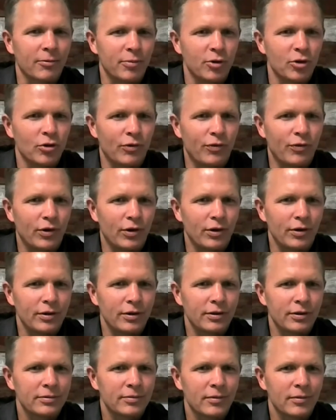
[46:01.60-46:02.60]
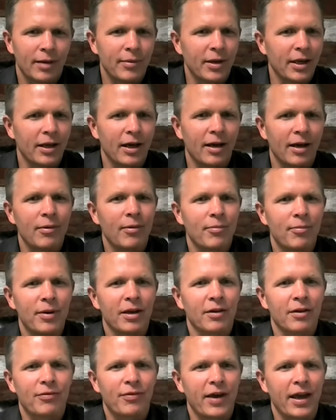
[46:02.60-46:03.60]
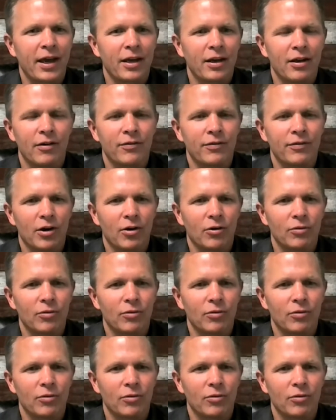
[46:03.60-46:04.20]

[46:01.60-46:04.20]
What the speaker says: beautiful. I mean, I'm a big fan of,